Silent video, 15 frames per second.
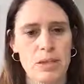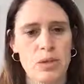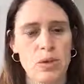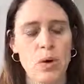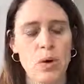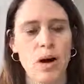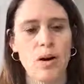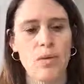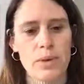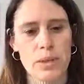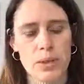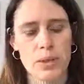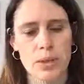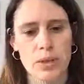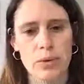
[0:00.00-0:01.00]
So how
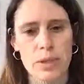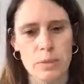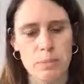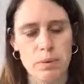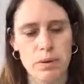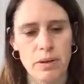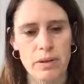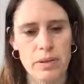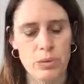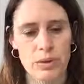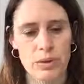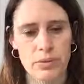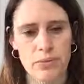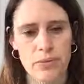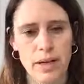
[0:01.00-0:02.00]
was response
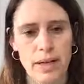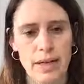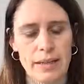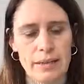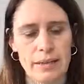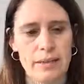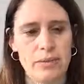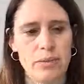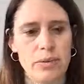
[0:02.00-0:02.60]
defined?